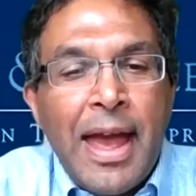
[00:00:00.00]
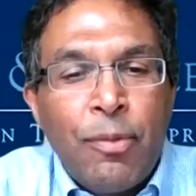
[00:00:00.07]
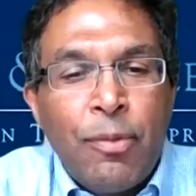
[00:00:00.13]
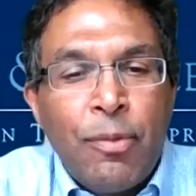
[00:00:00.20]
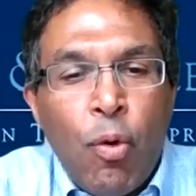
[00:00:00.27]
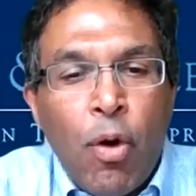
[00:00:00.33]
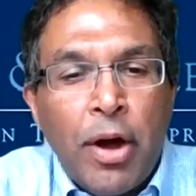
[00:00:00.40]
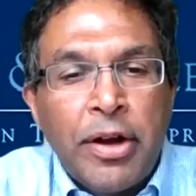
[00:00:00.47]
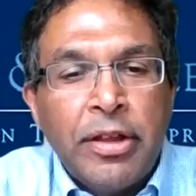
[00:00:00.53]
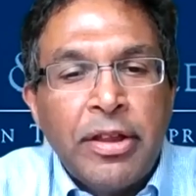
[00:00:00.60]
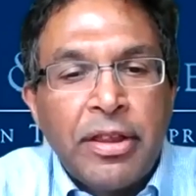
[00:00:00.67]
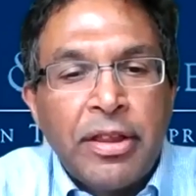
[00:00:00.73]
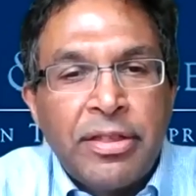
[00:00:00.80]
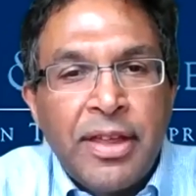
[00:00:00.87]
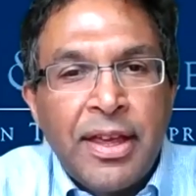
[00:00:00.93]
And one of
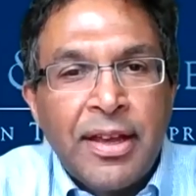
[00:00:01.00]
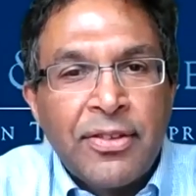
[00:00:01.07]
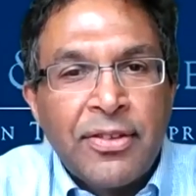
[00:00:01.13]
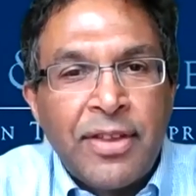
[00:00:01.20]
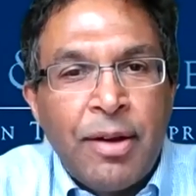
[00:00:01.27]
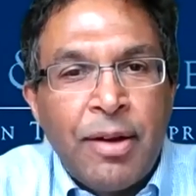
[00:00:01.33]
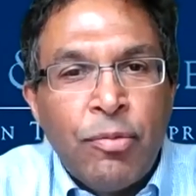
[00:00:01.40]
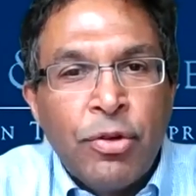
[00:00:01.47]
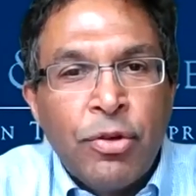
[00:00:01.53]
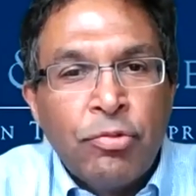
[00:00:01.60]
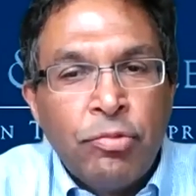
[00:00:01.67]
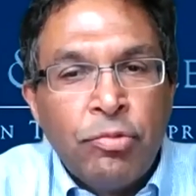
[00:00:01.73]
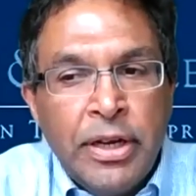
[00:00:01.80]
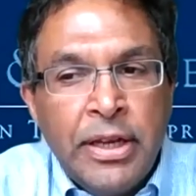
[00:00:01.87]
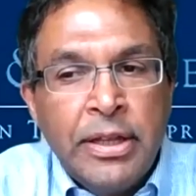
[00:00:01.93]
the things that
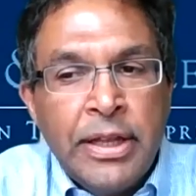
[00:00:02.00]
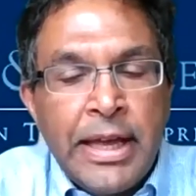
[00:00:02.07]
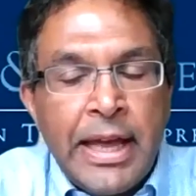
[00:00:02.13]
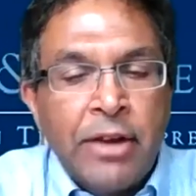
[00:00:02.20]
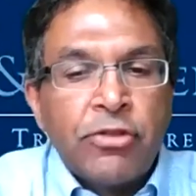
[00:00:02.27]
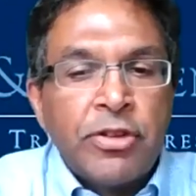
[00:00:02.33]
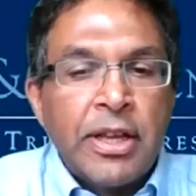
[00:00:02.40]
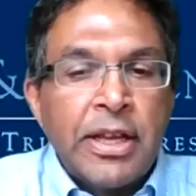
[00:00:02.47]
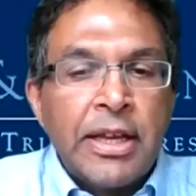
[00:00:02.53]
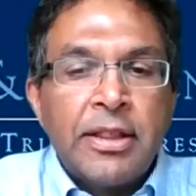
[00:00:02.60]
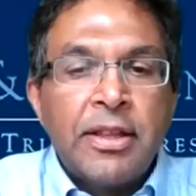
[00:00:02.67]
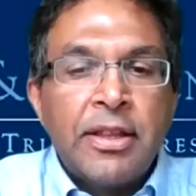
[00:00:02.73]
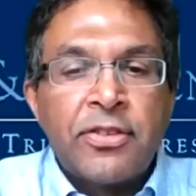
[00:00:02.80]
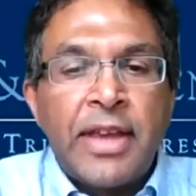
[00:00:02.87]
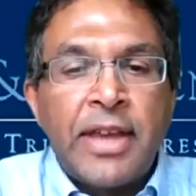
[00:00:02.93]
was really interesting
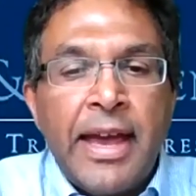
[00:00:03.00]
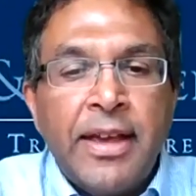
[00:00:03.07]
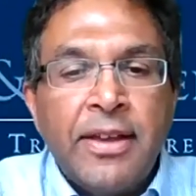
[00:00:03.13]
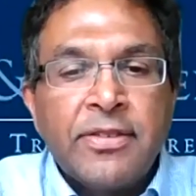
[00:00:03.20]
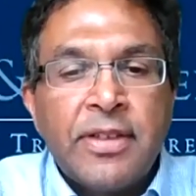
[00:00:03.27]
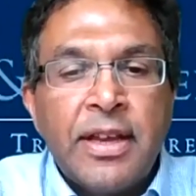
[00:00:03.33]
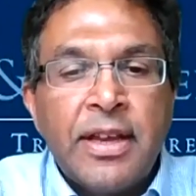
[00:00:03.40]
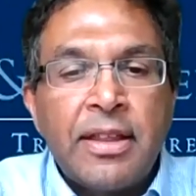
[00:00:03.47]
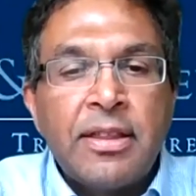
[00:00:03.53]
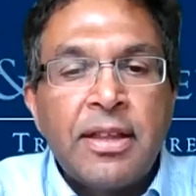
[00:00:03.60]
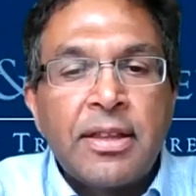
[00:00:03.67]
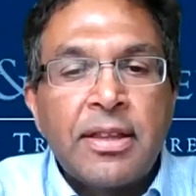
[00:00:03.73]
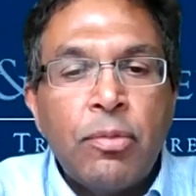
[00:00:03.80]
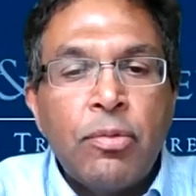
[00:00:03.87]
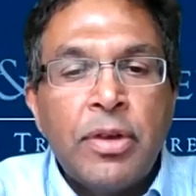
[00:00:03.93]
in this case, and I
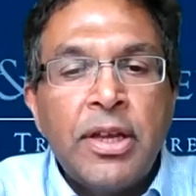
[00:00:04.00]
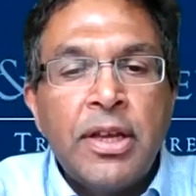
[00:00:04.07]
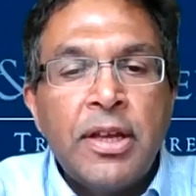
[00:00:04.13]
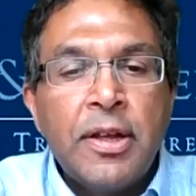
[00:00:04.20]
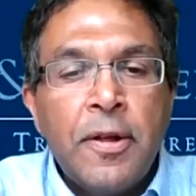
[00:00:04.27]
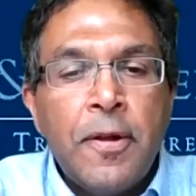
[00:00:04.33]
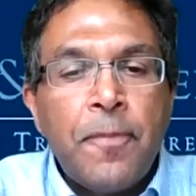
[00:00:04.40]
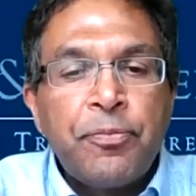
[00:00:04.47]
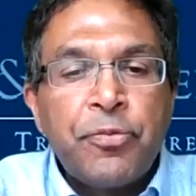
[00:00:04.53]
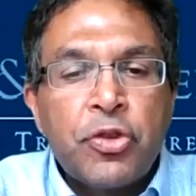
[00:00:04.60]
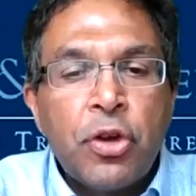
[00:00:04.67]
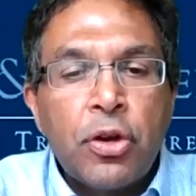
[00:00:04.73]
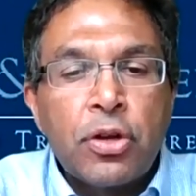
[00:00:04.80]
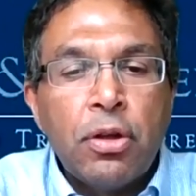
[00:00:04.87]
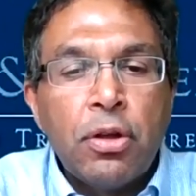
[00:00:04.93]
think that we
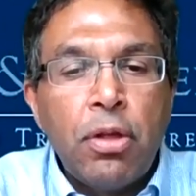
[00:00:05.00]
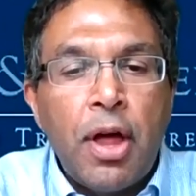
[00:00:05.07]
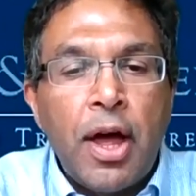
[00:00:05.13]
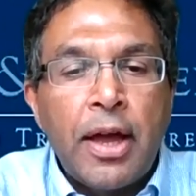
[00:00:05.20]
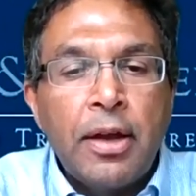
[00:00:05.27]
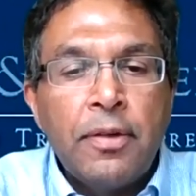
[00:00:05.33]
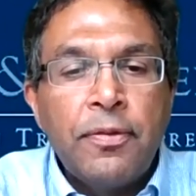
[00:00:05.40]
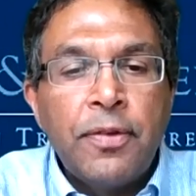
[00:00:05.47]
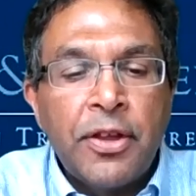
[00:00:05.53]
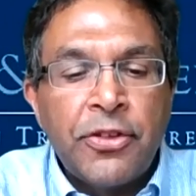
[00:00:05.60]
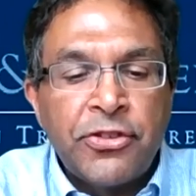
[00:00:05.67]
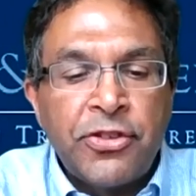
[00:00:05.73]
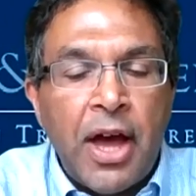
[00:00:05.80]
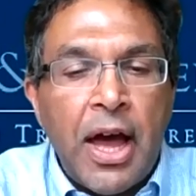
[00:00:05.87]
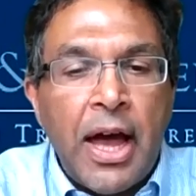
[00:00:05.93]
took a lot of
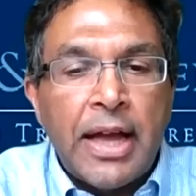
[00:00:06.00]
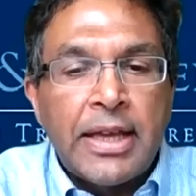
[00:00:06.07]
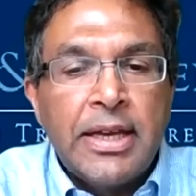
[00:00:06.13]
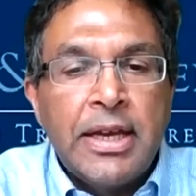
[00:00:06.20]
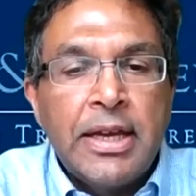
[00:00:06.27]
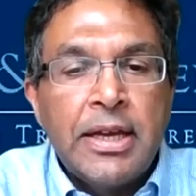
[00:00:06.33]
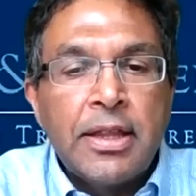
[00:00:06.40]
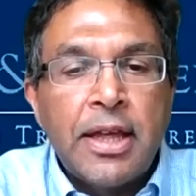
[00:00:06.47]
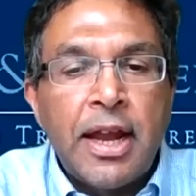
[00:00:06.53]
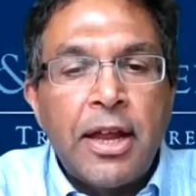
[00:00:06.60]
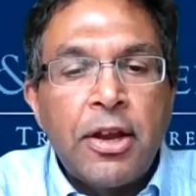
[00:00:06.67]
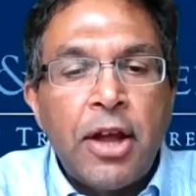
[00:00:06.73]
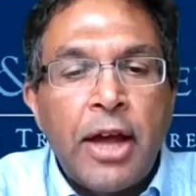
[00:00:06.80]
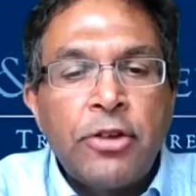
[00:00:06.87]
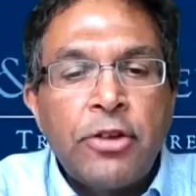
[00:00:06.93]
stock in, and
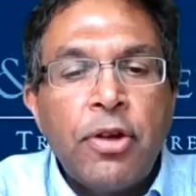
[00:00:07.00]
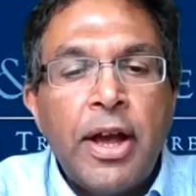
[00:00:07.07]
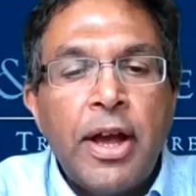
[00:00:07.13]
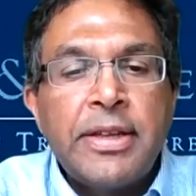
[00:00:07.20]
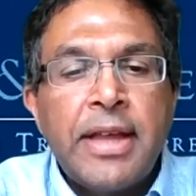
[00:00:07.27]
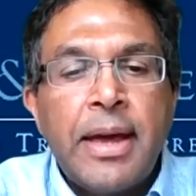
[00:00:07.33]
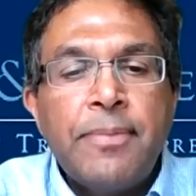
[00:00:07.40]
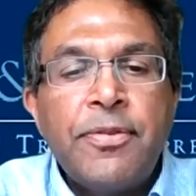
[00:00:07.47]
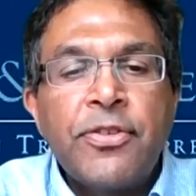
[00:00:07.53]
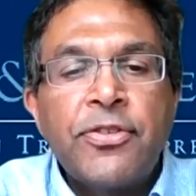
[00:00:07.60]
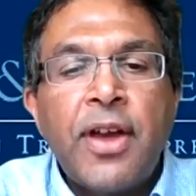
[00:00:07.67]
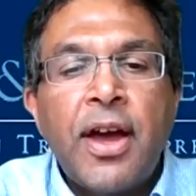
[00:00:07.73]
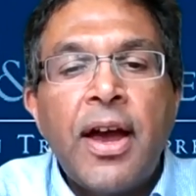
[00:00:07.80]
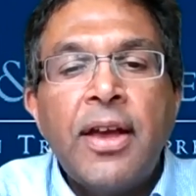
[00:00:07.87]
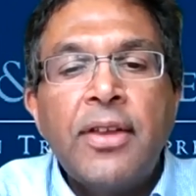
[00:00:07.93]
that I tried to
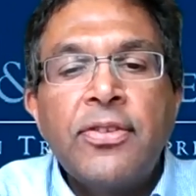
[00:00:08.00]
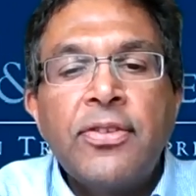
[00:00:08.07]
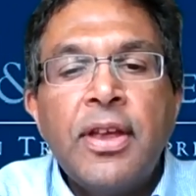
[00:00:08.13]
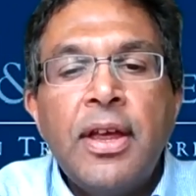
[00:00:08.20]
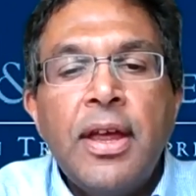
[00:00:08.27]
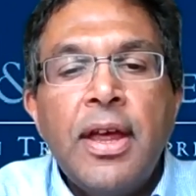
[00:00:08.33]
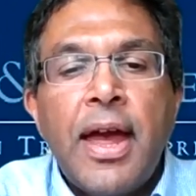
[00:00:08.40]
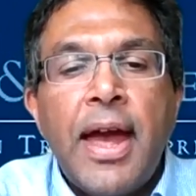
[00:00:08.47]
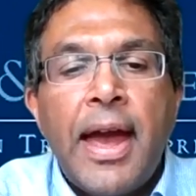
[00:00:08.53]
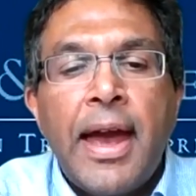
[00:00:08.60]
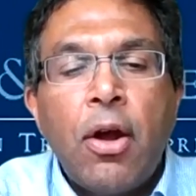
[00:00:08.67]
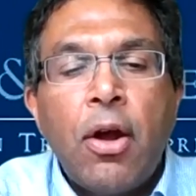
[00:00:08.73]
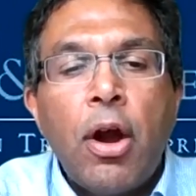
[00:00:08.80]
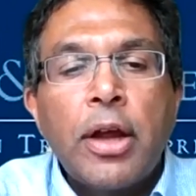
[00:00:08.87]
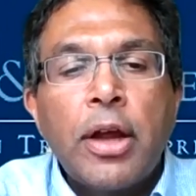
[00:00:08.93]
emphasize
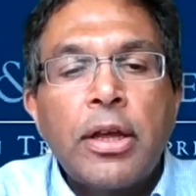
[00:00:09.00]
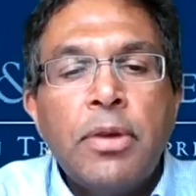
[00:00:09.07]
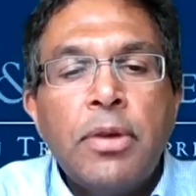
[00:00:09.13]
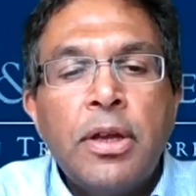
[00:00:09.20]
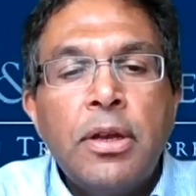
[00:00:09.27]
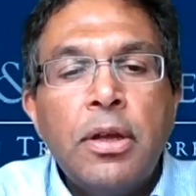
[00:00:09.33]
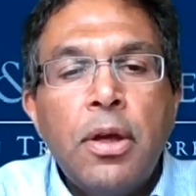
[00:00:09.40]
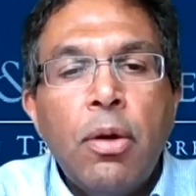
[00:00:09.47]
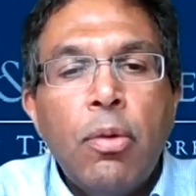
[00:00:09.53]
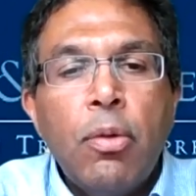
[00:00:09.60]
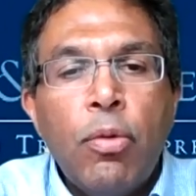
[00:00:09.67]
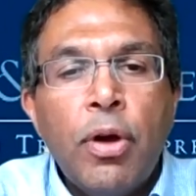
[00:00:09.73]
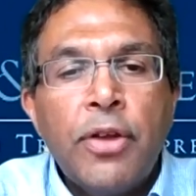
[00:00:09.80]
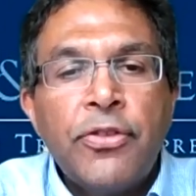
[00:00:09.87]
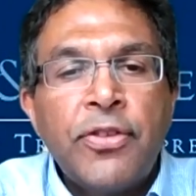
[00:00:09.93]
at argument,
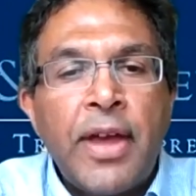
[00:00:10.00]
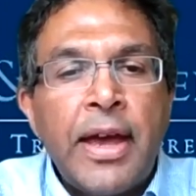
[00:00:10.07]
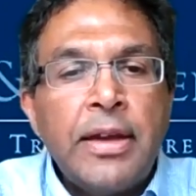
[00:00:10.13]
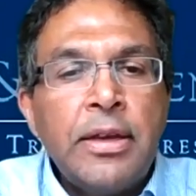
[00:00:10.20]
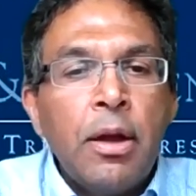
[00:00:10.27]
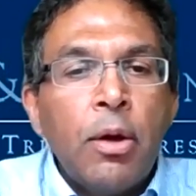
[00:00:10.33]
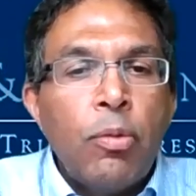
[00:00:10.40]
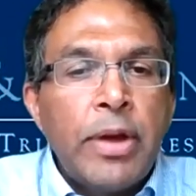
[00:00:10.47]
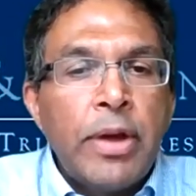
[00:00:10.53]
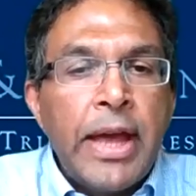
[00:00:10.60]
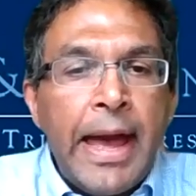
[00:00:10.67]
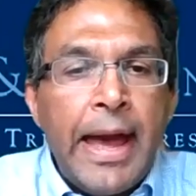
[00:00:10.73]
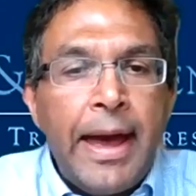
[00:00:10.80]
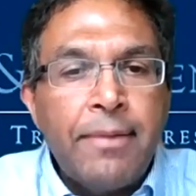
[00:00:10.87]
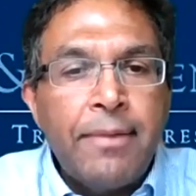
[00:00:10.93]
was that, we
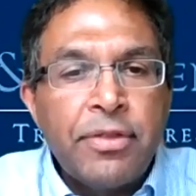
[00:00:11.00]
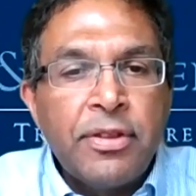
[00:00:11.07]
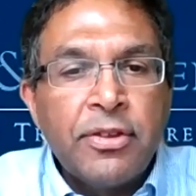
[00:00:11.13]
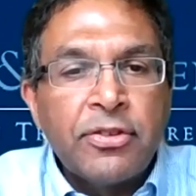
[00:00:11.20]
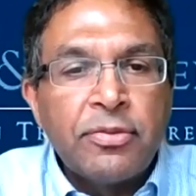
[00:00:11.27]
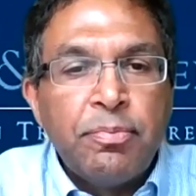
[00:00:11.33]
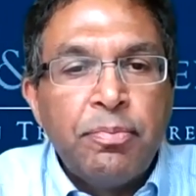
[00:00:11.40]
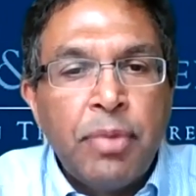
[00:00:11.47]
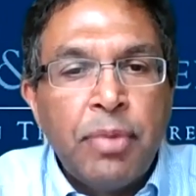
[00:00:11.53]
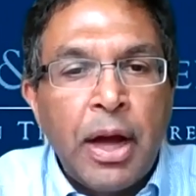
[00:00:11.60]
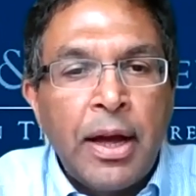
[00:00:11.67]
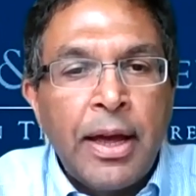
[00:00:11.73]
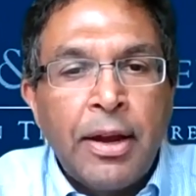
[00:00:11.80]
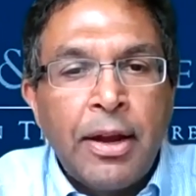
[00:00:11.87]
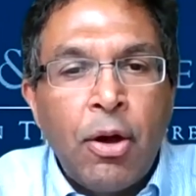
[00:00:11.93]
have this,
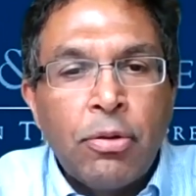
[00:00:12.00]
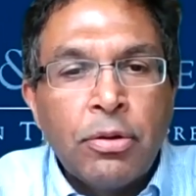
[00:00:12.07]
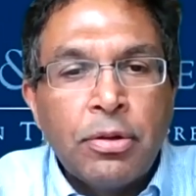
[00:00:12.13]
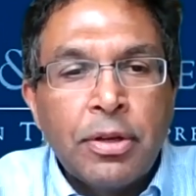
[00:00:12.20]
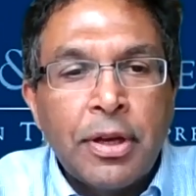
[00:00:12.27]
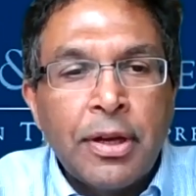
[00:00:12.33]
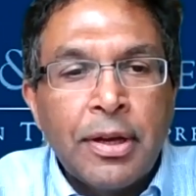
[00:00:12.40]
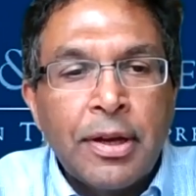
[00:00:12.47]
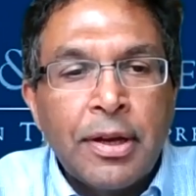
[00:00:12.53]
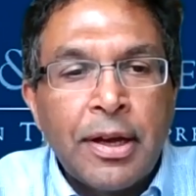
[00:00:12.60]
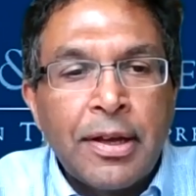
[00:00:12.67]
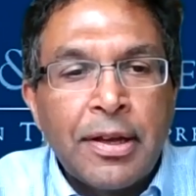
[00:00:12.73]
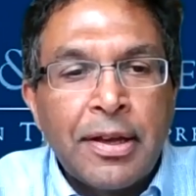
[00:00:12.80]
I know there